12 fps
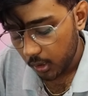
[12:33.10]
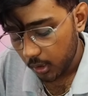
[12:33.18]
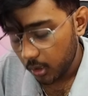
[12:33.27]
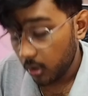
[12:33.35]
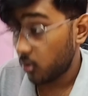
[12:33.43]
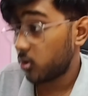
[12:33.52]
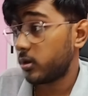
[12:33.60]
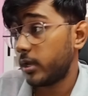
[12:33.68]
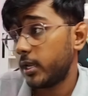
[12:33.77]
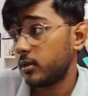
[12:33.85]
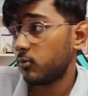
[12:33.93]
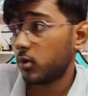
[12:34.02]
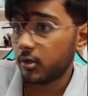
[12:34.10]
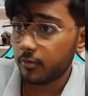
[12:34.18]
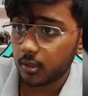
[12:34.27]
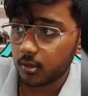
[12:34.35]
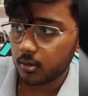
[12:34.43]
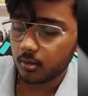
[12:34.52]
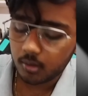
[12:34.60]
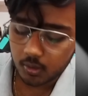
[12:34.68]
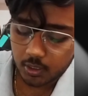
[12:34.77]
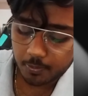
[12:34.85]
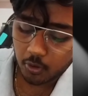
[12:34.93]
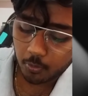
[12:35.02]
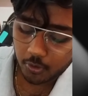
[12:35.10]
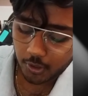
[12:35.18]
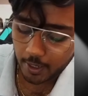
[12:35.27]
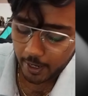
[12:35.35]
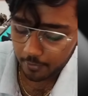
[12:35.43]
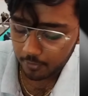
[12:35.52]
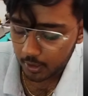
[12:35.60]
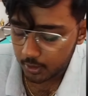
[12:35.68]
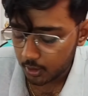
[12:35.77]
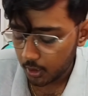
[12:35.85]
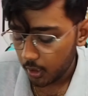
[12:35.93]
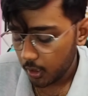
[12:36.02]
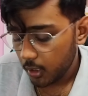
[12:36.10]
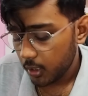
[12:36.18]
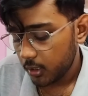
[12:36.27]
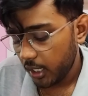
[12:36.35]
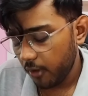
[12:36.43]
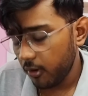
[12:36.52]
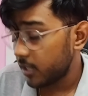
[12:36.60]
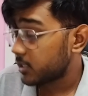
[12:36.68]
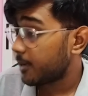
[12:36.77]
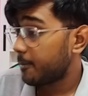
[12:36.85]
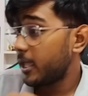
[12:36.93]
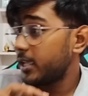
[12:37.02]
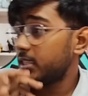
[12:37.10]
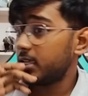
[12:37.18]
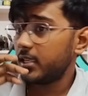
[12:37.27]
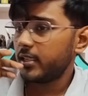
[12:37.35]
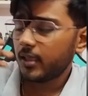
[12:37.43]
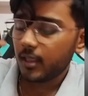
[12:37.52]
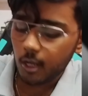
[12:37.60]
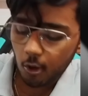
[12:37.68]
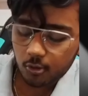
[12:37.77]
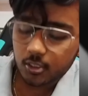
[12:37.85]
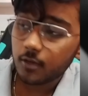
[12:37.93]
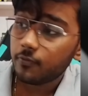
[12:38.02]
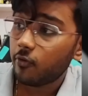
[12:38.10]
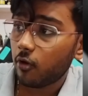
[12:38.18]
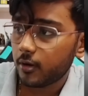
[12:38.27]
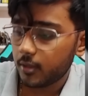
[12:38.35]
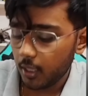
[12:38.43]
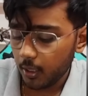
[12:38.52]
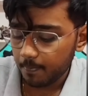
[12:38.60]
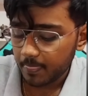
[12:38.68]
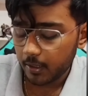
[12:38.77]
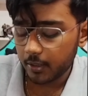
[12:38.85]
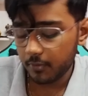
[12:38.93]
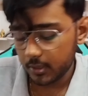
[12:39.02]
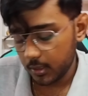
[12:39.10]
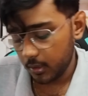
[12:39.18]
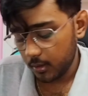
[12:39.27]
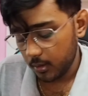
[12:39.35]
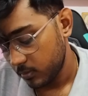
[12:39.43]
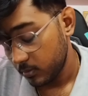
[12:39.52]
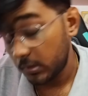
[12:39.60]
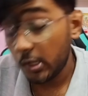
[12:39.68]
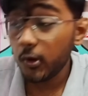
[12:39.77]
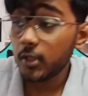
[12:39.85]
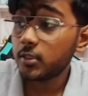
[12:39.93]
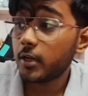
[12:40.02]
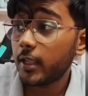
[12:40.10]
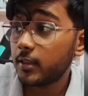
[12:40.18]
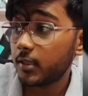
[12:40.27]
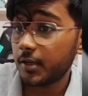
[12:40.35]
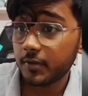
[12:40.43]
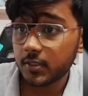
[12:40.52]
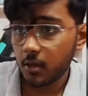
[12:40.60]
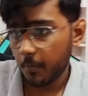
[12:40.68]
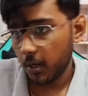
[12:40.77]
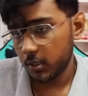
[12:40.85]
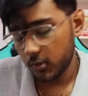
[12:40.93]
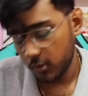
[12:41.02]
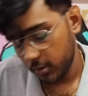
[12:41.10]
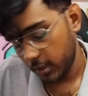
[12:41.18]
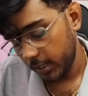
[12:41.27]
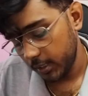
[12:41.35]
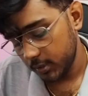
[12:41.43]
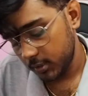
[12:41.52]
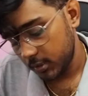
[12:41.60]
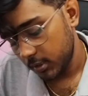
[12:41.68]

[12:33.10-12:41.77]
or none, whatever, depend upon your language. Now let's apply the logic for the reversal. Now let's write the reversal part code, guys.